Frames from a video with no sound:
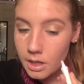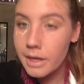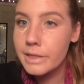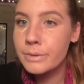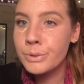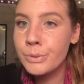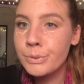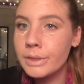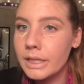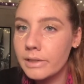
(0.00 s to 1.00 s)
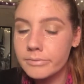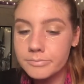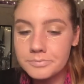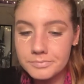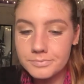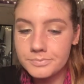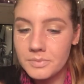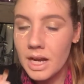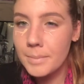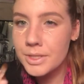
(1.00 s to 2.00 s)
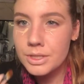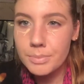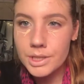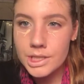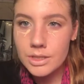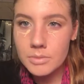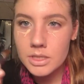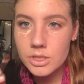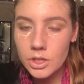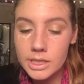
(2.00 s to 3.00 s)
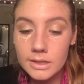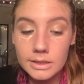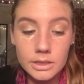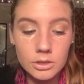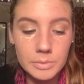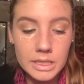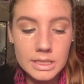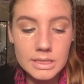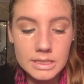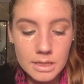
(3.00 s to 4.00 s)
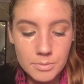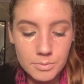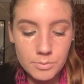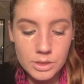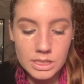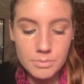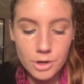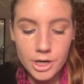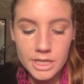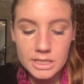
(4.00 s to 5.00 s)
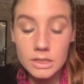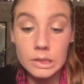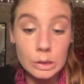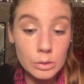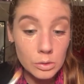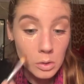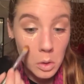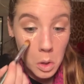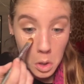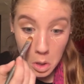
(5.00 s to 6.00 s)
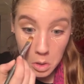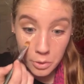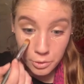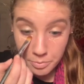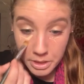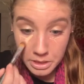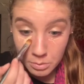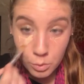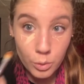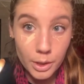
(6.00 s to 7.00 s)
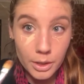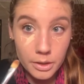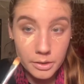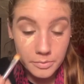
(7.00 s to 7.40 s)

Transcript: And I don't know like how much to put, so I'm going to start out little, because with some products a little bit is more.